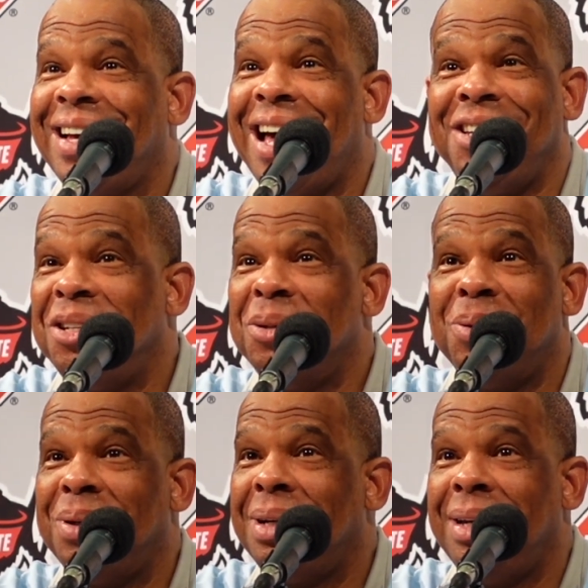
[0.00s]
I
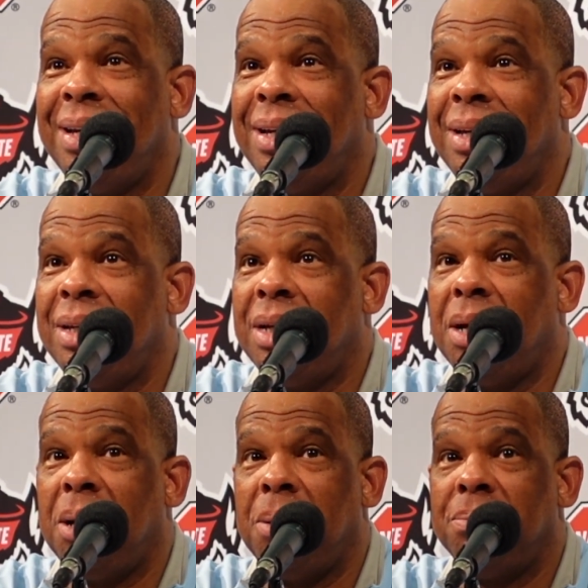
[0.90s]
do.
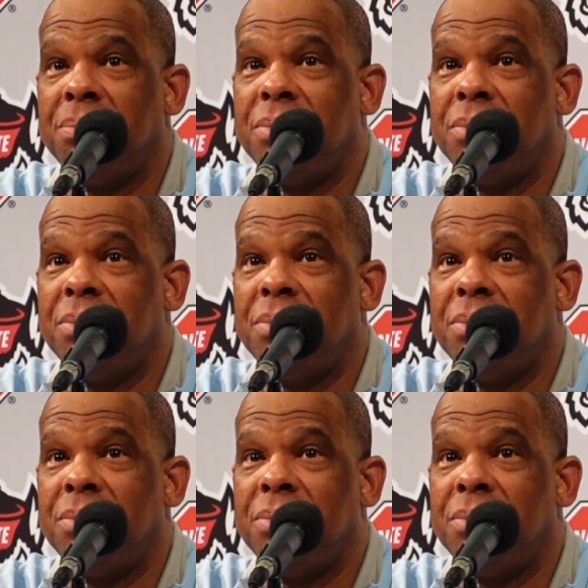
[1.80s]
Um,